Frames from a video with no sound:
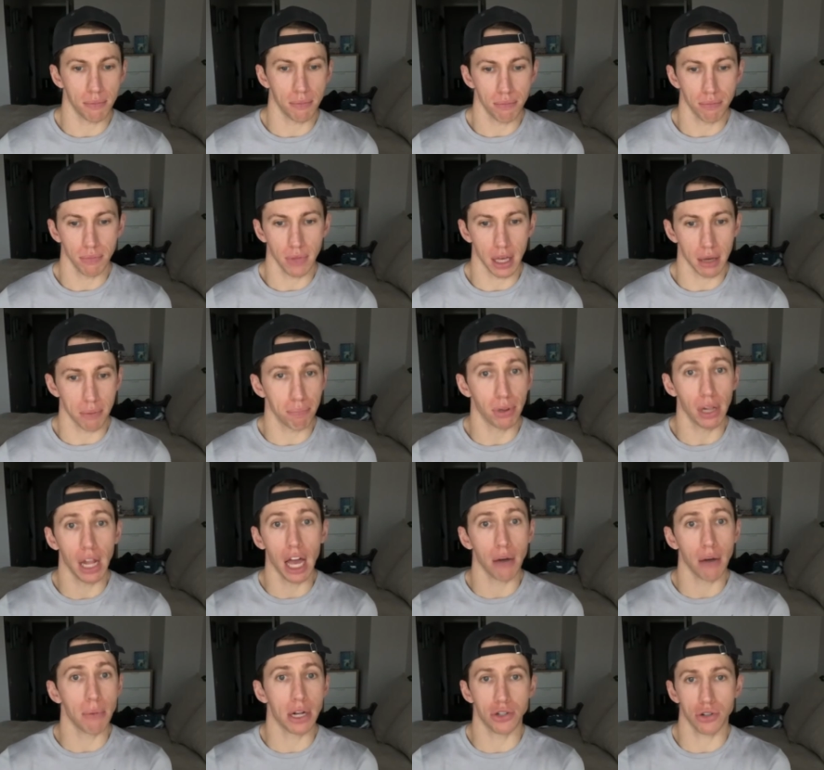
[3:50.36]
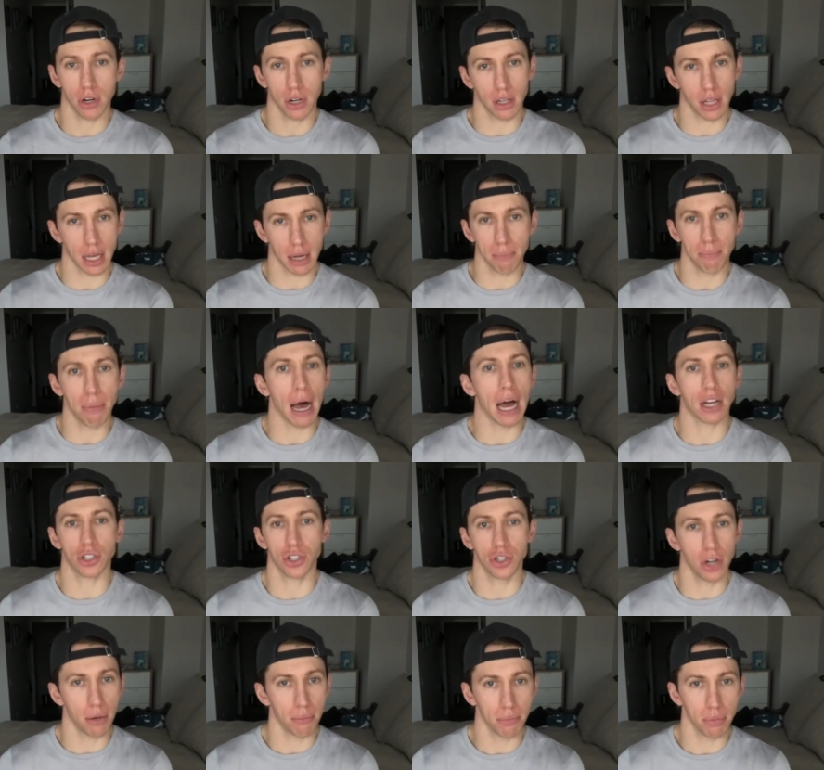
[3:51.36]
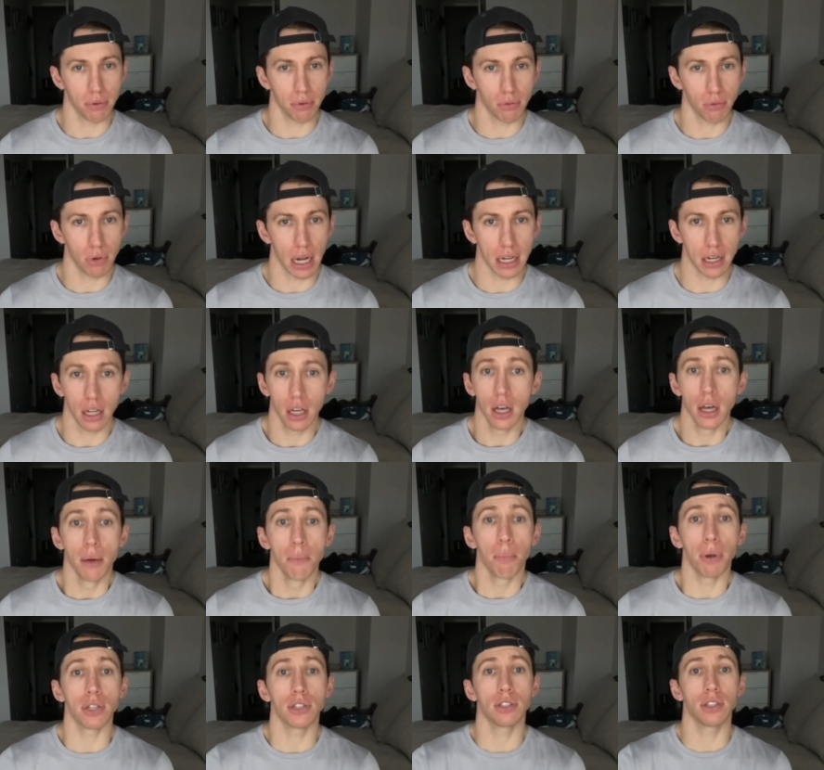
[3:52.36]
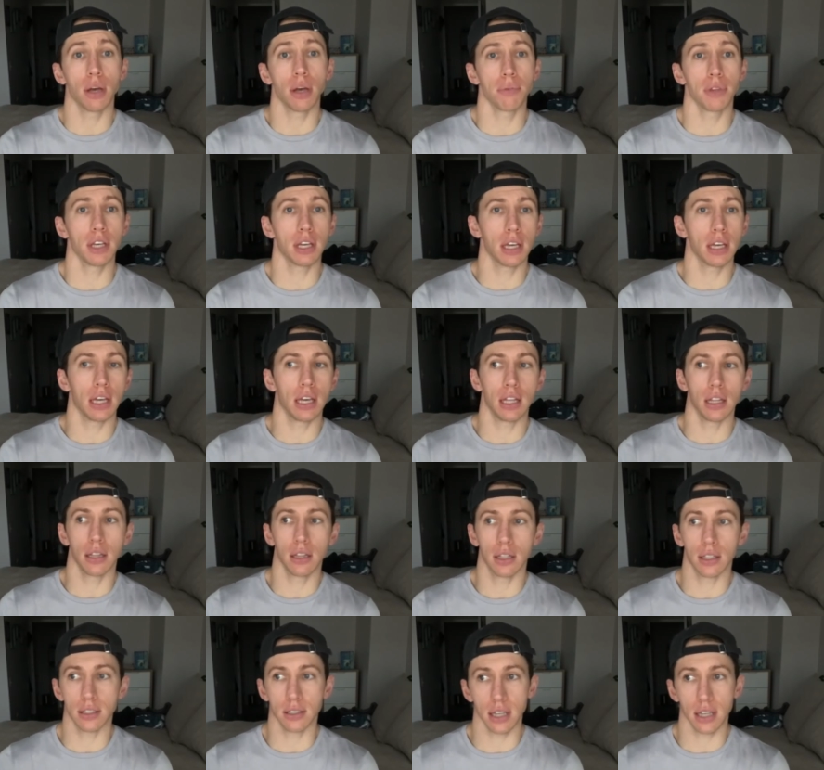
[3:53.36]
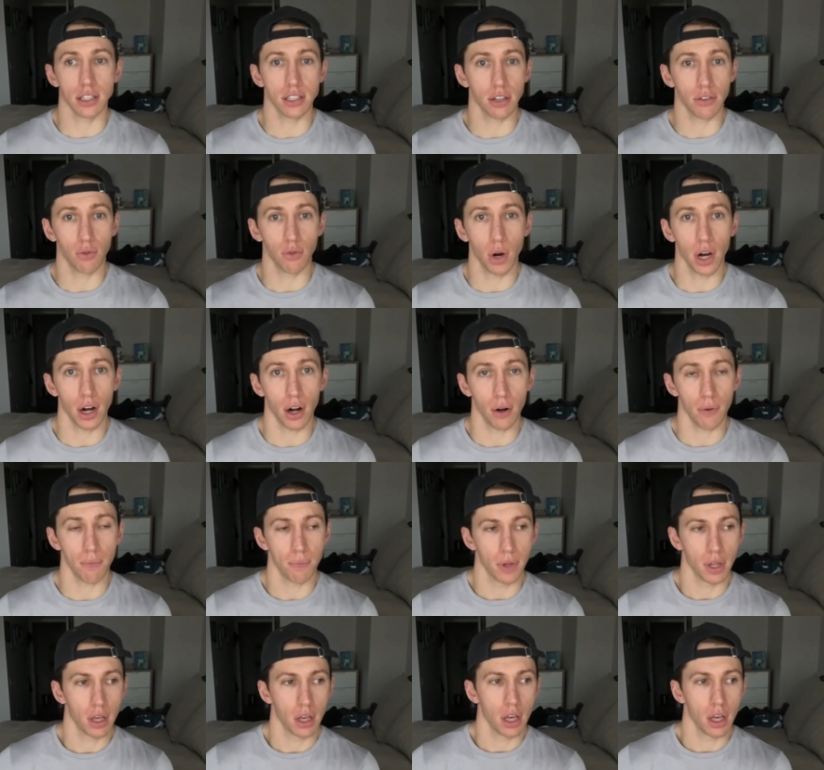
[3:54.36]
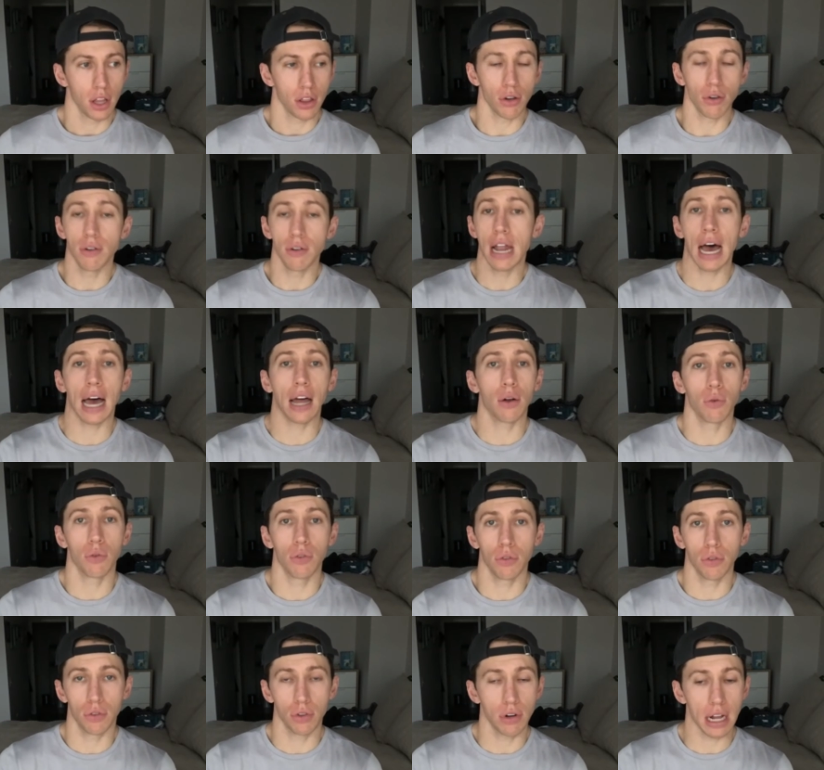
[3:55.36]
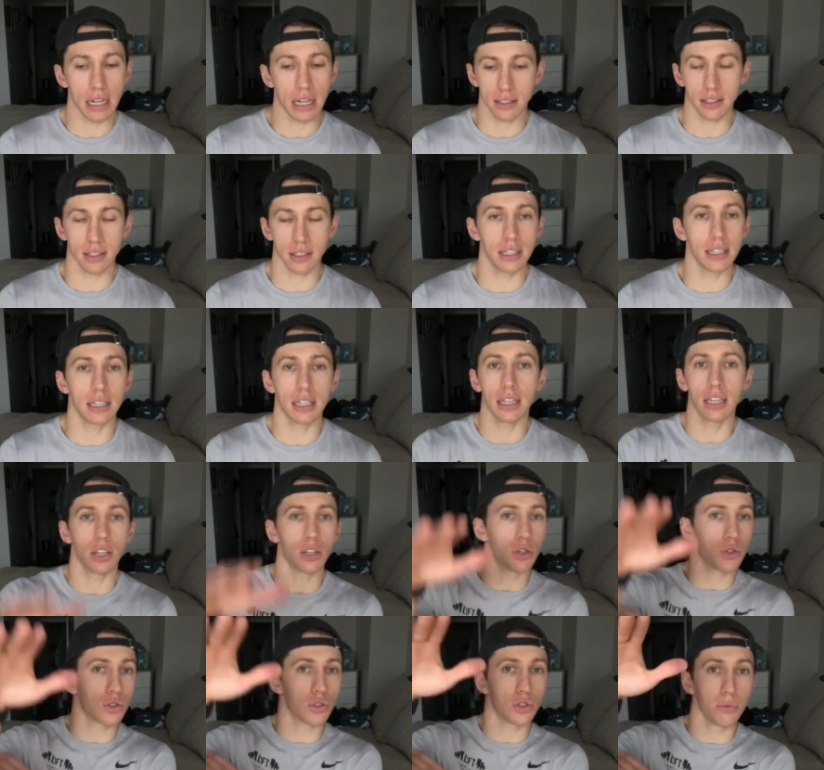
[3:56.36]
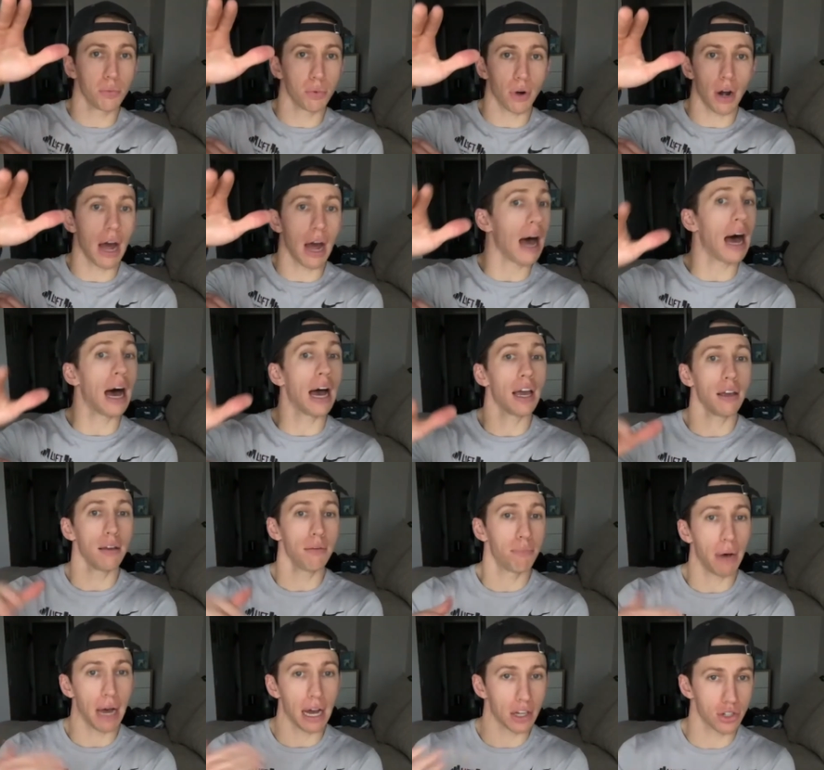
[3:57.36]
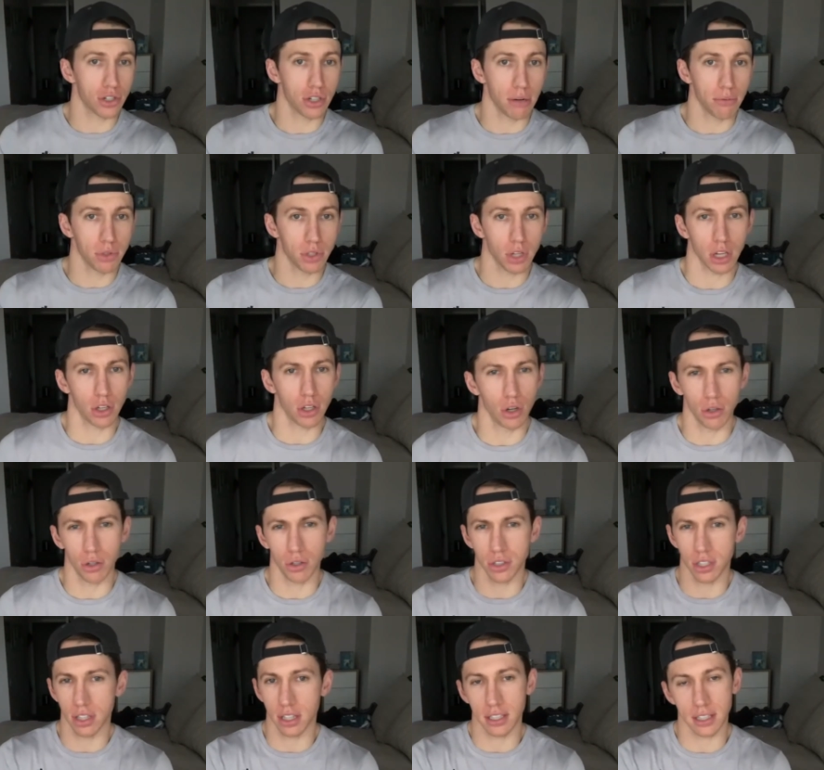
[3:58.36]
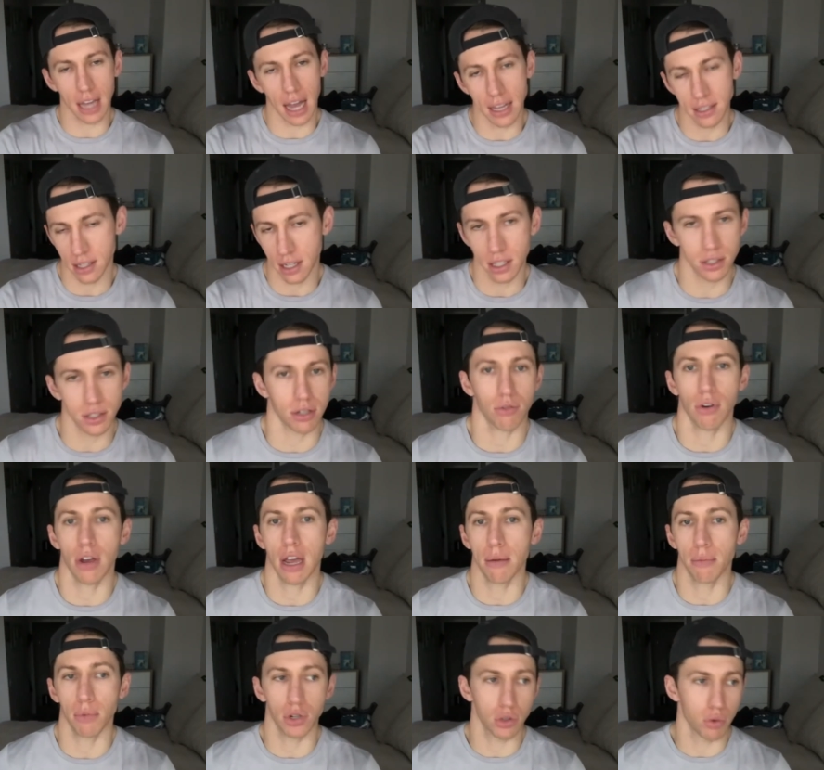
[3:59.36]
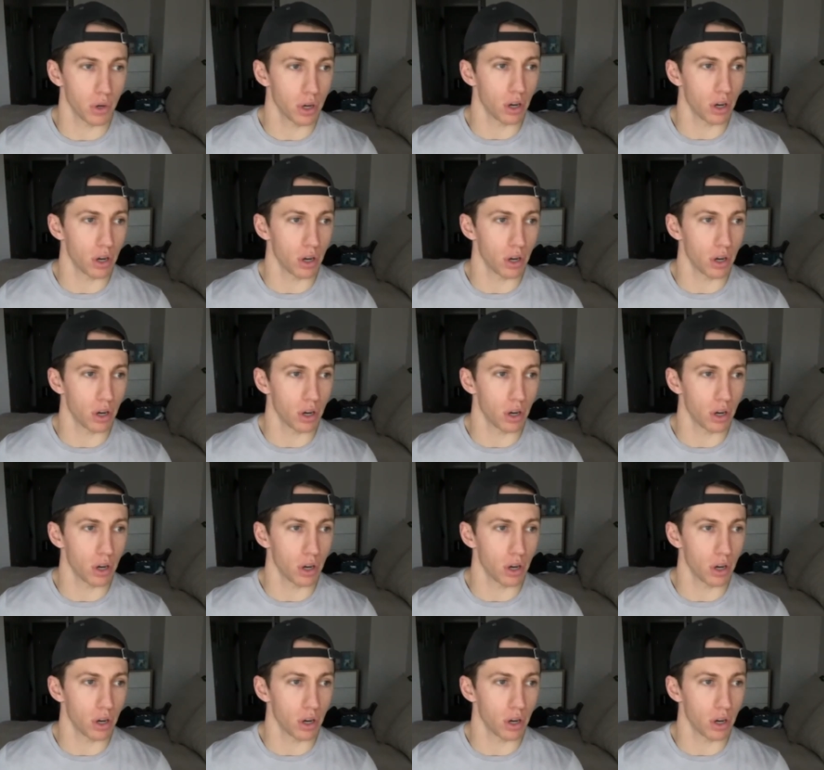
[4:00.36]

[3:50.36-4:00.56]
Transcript: plyometric, like a box jump, right? But something in the sense of where they're not seeking super high box jumps. You see these guys on Instagram or Twitter or